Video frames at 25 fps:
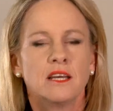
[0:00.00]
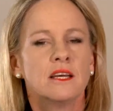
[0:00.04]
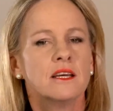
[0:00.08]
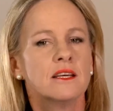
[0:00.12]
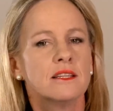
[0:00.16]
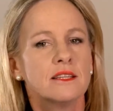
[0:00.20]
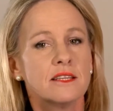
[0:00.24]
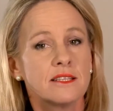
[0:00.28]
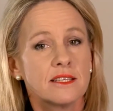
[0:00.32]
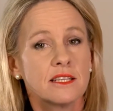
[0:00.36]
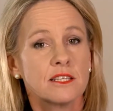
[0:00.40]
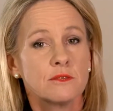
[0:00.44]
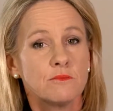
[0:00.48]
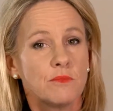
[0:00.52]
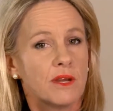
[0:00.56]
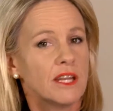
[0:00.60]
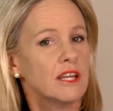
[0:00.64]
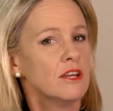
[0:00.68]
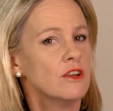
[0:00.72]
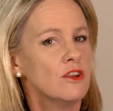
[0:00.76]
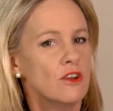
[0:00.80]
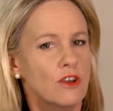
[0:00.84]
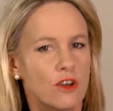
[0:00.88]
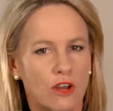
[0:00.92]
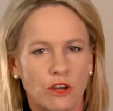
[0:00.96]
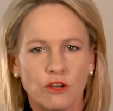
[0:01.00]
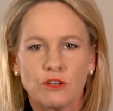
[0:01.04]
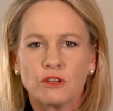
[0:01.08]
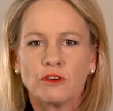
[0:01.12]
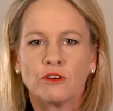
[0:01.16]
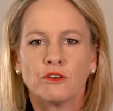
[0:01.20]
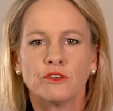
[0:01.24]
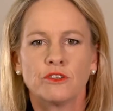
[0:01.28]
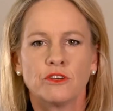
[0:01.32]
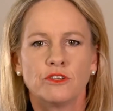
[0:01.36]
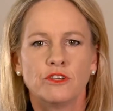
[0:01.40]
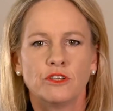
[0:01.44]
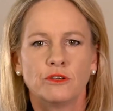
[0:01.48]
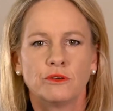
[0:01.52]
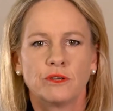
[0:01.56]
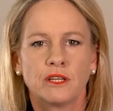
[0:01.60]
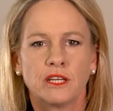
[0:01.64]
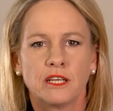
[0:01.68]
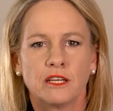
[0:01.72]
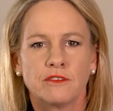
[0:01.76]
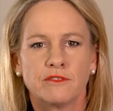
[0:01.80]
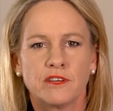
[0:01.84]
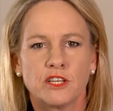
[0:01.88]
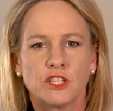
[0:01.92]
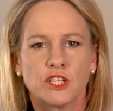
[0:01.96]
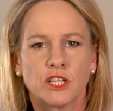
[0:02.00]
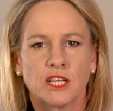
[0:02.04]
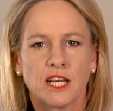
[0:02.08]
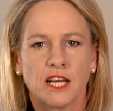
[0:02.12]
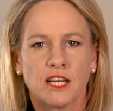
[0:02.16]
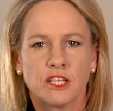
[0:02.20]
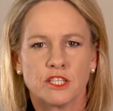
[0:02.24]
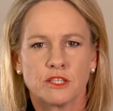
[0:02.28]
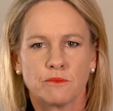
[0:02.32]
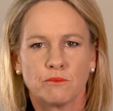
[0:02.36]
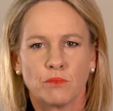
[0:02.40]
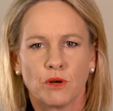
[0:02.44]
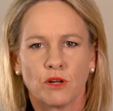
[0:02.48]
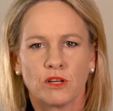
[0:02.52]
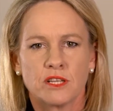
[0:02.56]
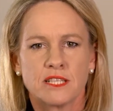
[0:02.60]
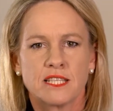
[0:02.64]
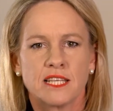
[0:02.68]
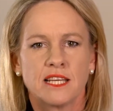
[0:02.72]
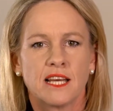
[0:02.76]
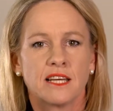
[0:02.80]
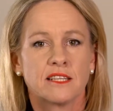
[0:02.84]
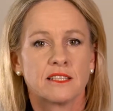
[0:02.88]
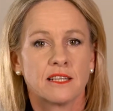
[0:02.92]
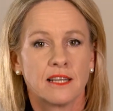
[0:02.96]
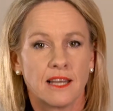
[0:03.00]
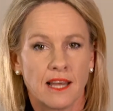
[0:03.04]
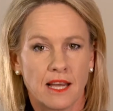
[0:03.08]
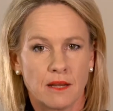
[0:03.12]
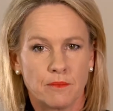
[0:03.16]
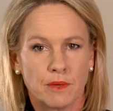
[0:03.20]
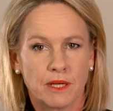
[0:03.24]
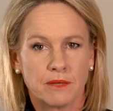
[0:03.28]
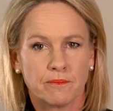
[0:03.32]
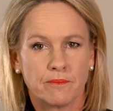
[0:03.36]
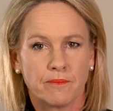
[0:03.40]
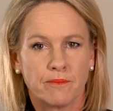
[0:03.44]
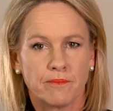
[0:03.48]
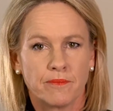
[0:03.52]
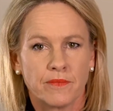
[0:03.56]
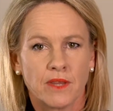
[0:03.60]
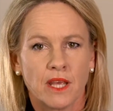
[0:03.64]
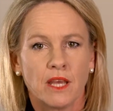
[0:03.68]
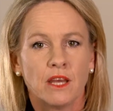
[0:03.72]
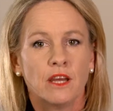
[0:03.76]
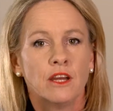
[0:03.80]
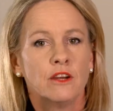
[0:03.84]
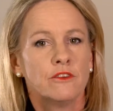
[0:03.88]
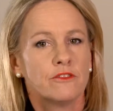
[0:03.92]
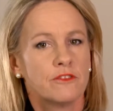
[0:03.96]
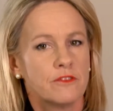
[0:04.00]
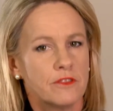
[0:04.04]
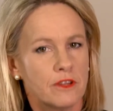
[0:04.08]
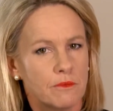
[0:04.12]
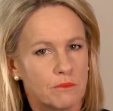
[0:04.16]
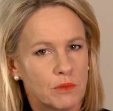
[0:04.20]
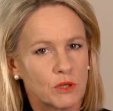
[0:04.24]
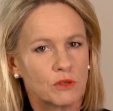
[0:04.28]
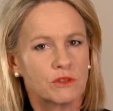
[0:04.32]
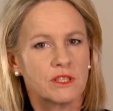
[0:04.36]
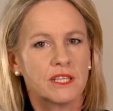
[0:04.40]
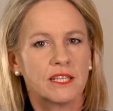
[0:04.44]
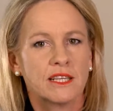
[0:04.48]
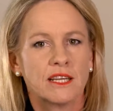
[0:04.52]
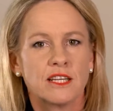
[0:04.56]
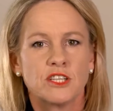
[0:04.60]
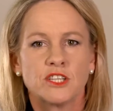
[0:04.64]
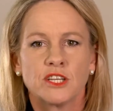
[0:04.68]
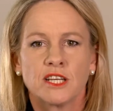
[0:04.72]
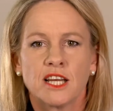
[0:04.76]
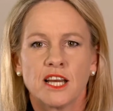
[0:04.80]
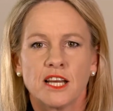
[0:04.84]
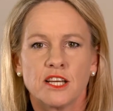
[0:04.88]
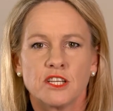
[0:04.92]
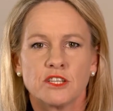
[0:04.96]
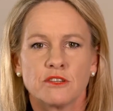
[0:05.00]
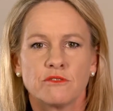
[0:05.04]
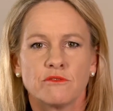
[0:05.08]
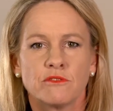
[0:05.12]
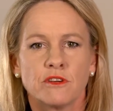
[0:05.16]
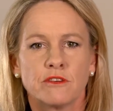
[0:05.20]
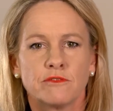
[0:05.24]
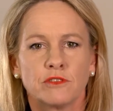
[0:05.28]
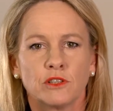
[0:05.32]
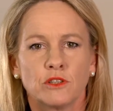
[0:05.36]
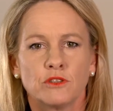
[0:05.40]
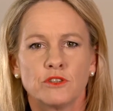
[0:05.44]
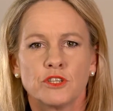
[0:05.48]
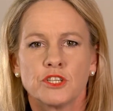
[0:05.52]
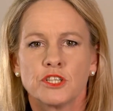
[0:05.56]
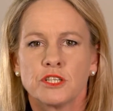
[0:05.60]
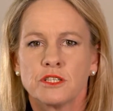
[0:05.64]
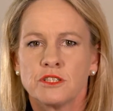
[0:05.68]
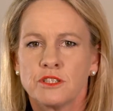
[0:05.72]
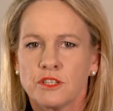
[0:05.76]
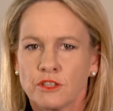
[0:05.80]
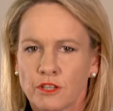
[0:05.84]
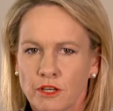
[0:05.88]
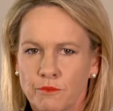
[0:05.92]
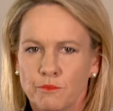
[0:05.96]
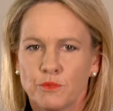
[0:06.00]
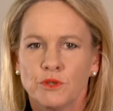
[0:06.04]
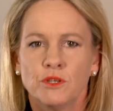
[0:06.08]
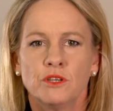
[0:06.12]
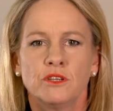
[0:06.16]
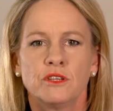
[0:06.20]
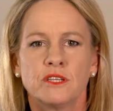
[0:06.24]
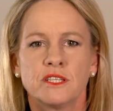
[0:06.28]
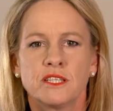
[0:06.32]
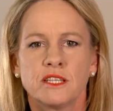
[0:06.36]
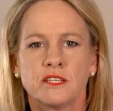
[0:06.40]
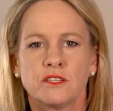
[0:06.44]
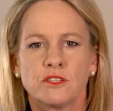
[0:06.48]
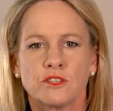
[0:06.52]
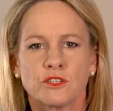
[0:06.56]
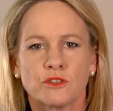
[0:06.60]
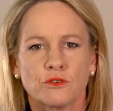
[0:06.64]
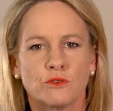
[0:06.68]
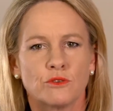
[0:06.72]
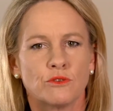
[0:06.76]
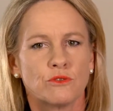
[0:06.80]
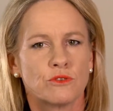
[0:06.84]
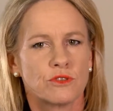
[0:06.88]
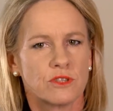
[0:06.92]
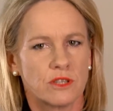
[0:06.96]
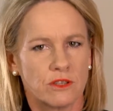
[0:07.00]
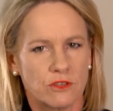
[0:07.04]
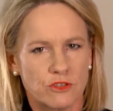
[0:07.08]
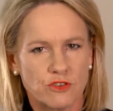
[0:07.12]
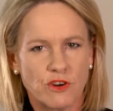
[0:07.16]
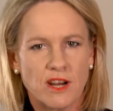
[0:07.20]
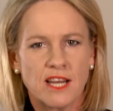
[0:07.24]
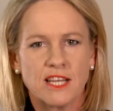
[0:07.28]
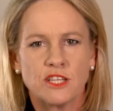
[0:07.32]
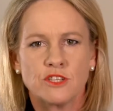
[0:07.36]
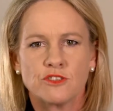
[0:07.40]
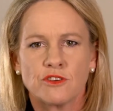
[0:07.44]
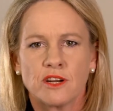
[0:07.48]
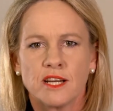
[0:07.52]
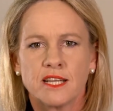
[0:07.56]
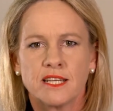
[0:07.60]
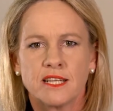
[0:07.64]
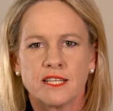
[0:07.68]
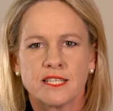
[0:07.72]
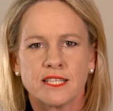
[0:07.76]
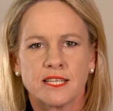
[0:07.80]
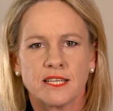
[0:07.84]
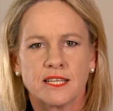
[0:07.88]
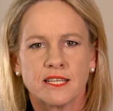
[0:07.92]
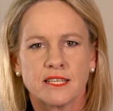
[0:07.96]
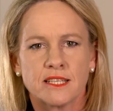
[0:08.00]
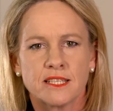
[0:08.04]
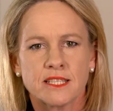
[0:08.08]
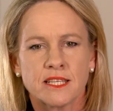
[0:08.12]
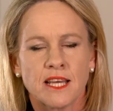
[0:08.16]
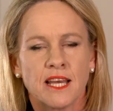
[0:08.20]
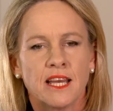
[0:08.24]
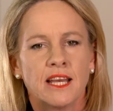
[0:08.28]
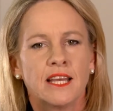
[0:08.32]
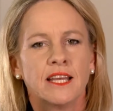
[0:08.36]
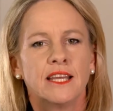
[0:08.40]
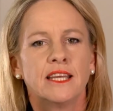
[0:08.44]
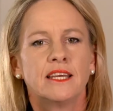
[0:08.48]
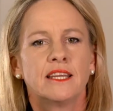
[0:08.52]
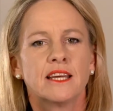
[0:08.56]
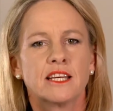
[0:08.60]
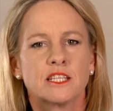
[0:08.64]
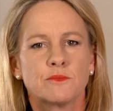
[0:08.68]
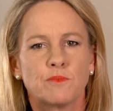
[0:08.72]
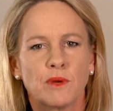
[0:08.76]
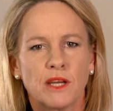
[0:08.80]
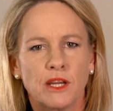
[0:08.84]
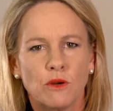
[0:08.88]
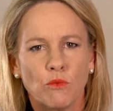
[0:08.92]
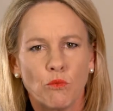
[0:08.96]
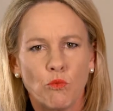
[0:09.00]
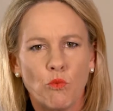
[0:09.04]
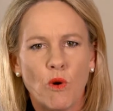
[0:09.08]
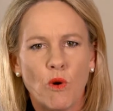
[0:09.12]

This has meant no continuity of education policy under Labor. From the building education revolution to computers in schools and trade training centres, it has been